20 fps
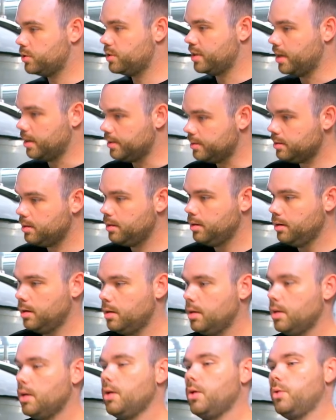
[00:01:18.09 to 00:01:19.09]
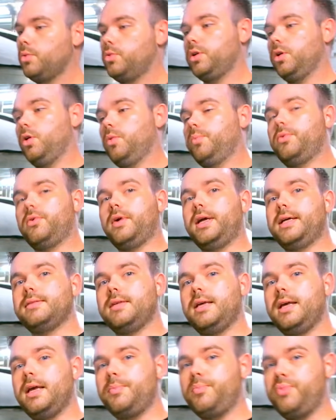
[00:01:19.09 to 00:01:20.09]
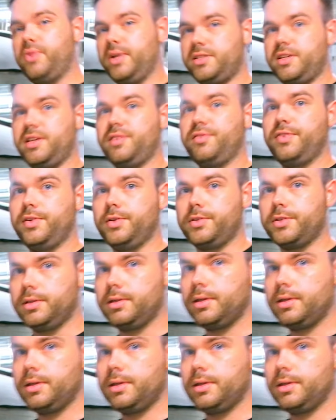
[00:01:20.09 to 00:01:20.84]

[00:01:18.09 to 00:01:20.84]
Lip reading: tun. We operate a pressing filter.